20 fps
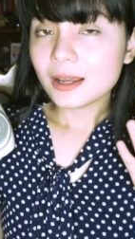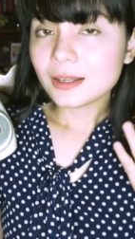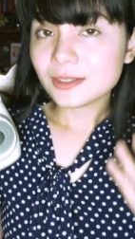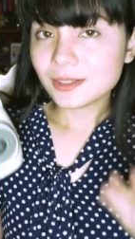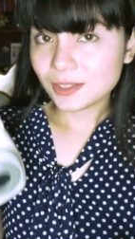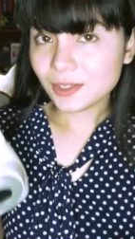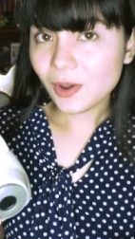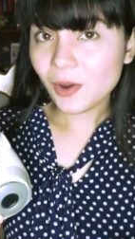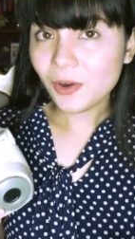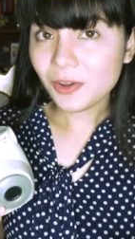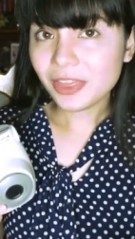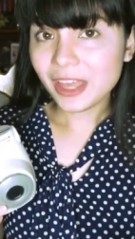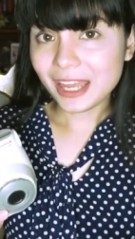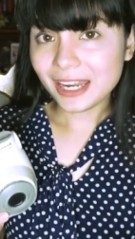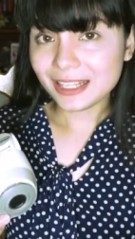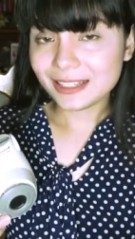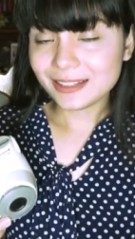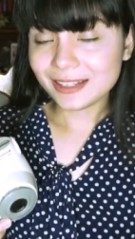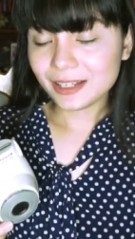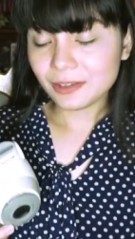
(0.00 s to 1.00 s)
So
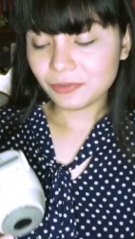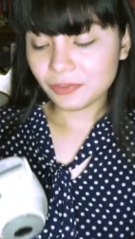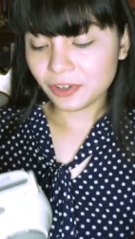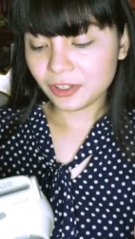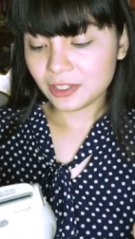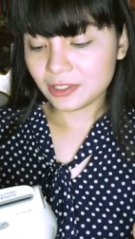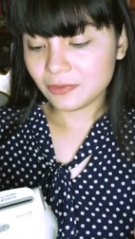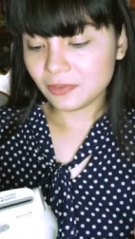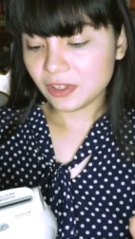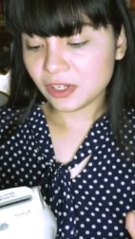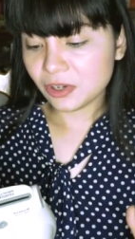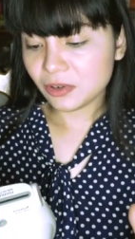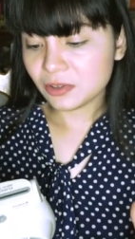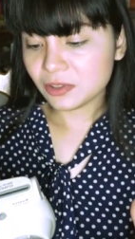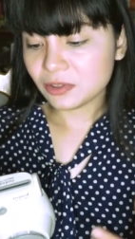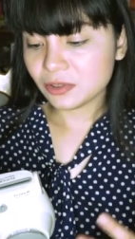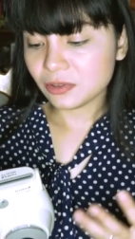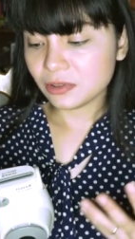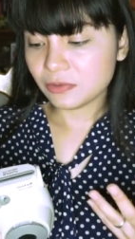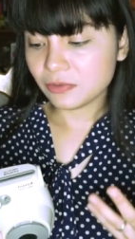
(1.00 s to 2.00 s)
that is it for this video.
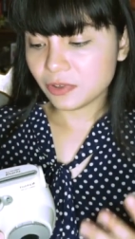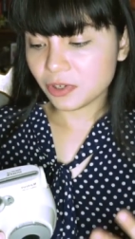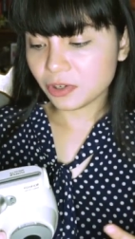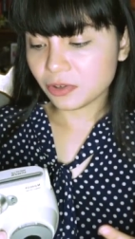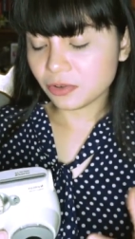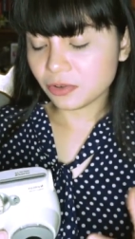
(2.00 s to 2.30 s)
So if you're